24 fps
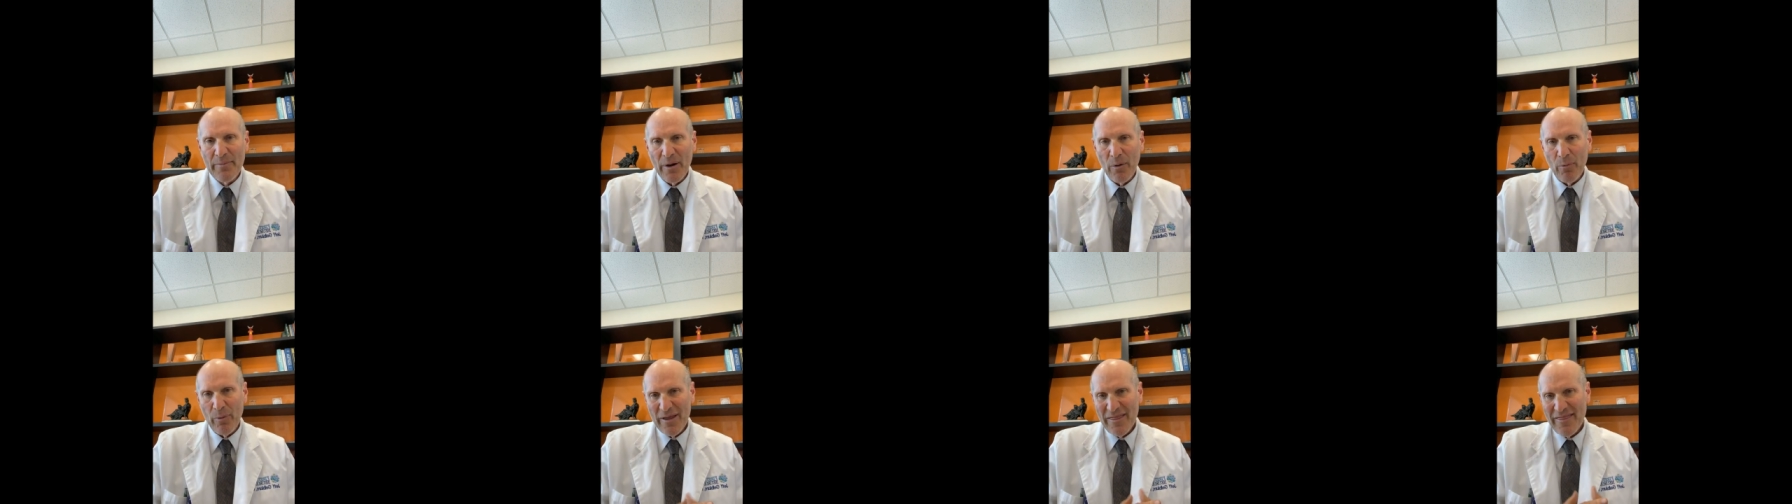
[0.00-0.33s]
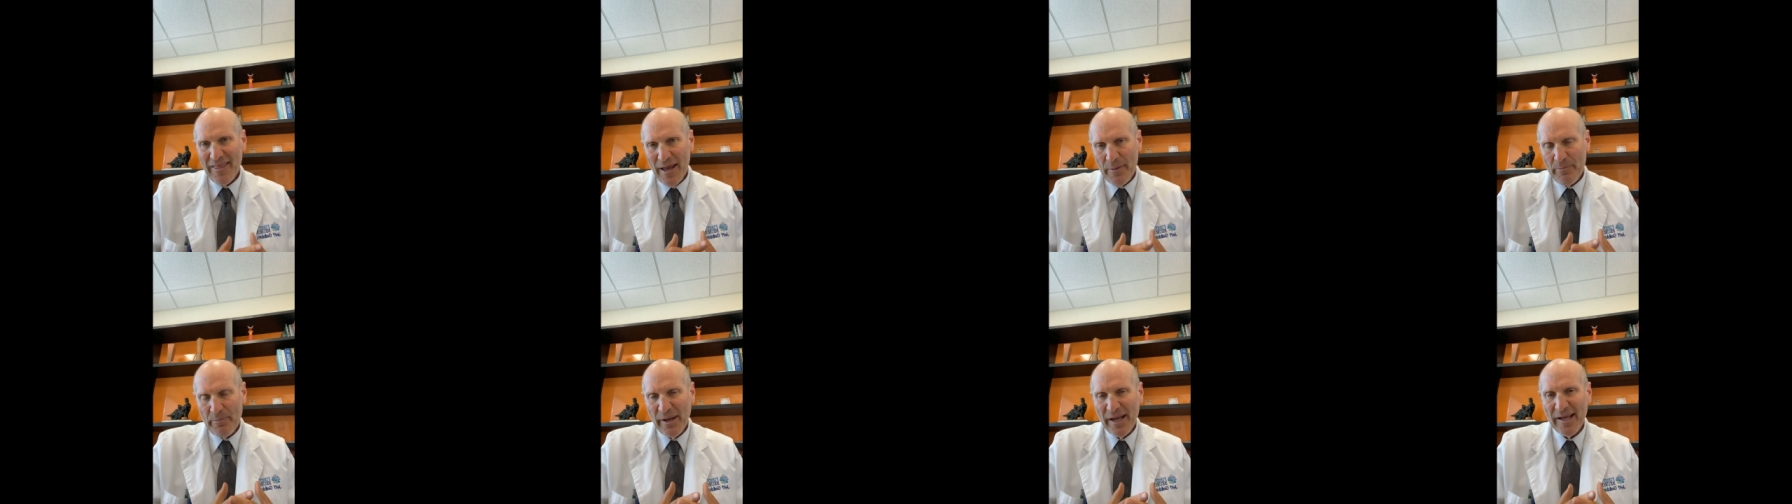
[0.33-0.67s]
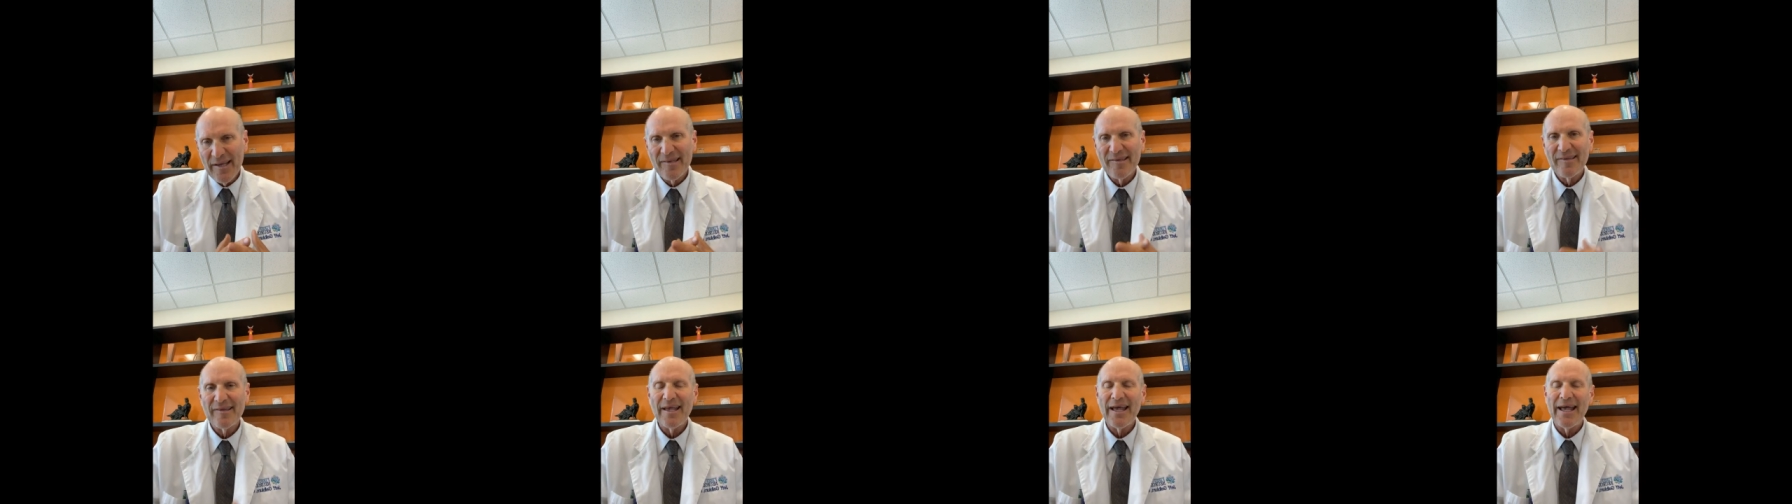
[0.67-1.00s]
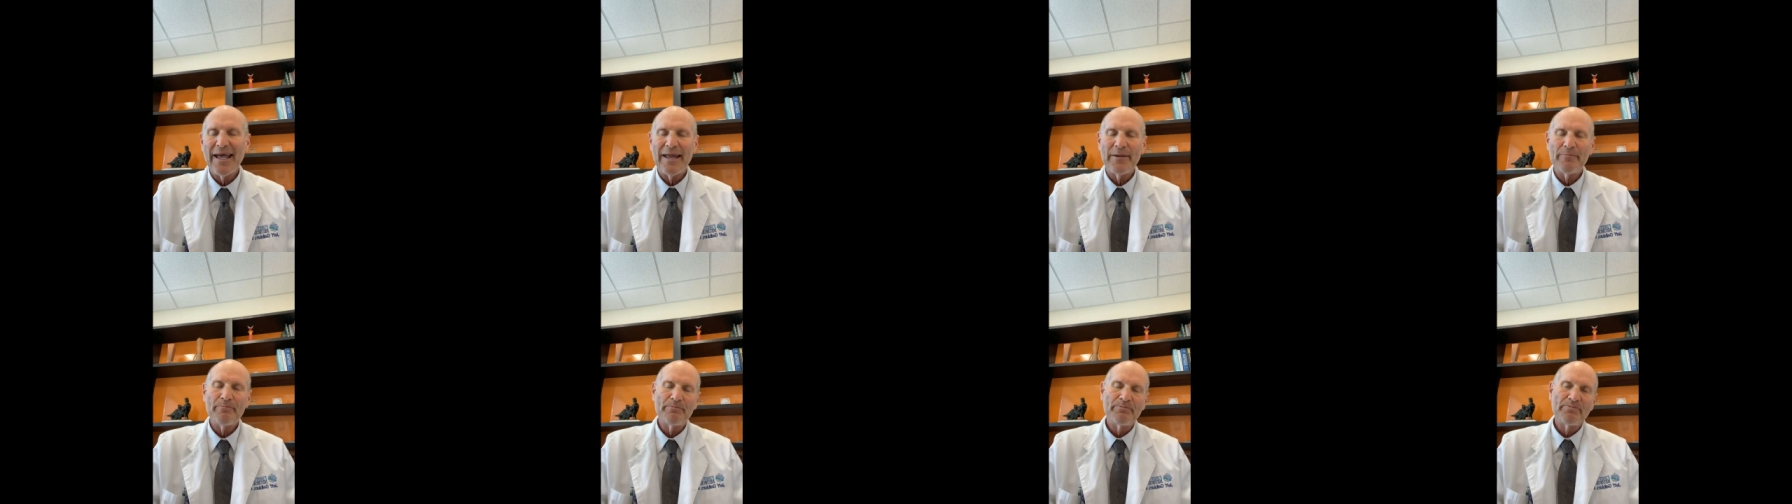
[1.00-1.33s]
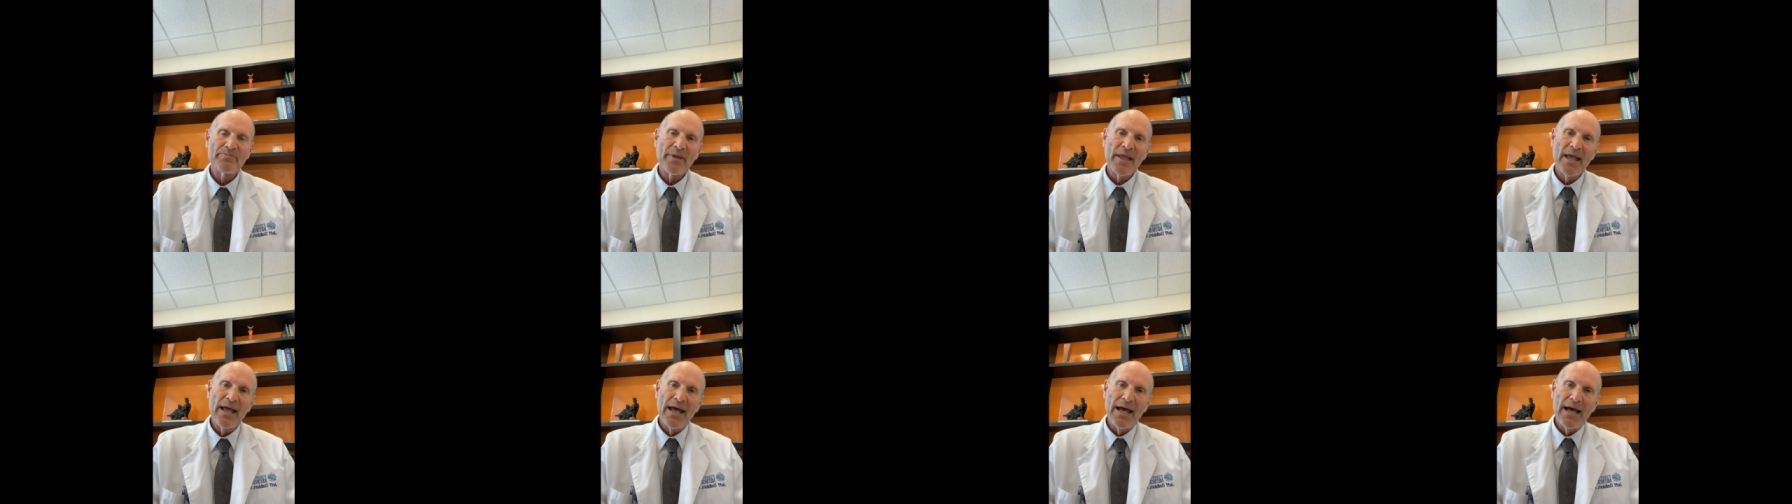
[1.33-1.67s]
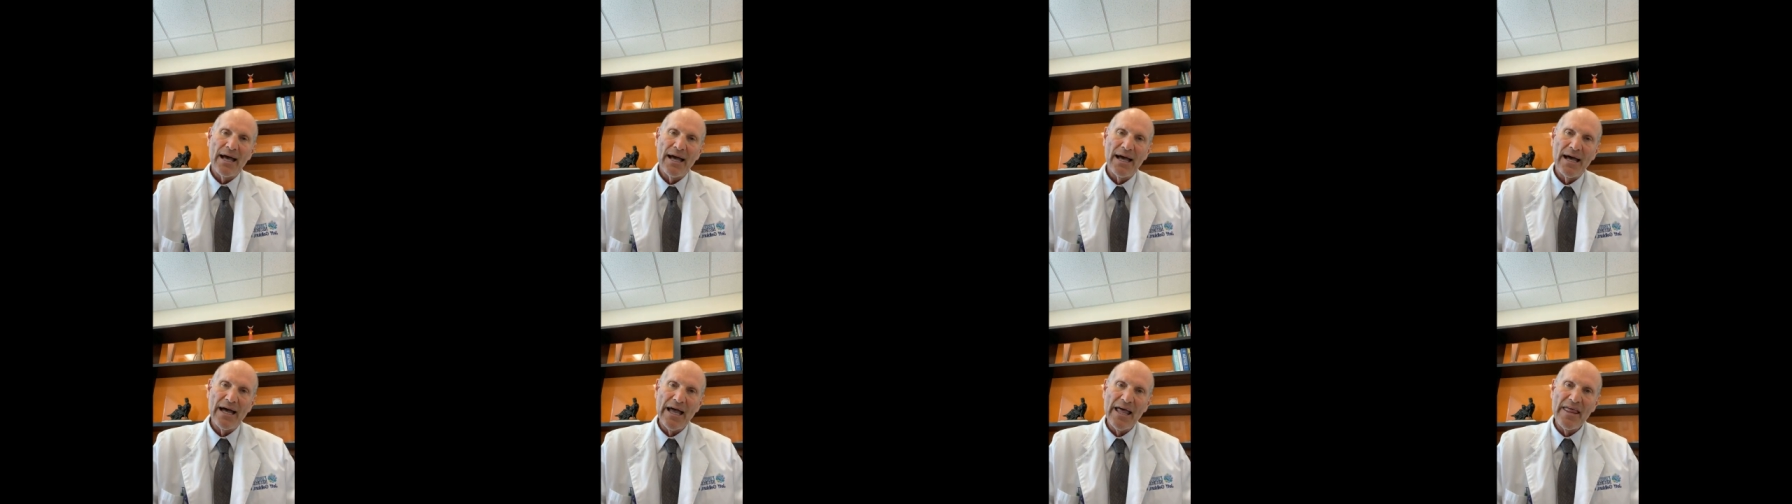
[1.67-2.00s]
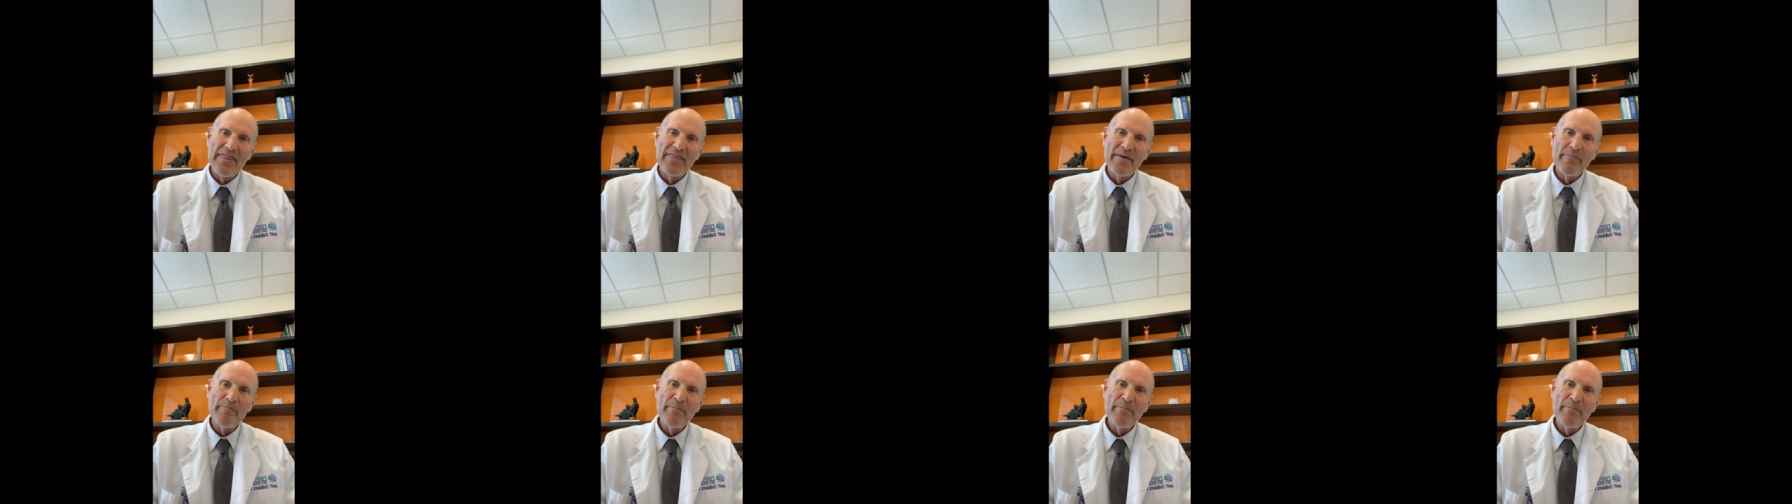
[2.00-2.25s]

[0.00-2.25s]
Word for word: But with that being said, uh,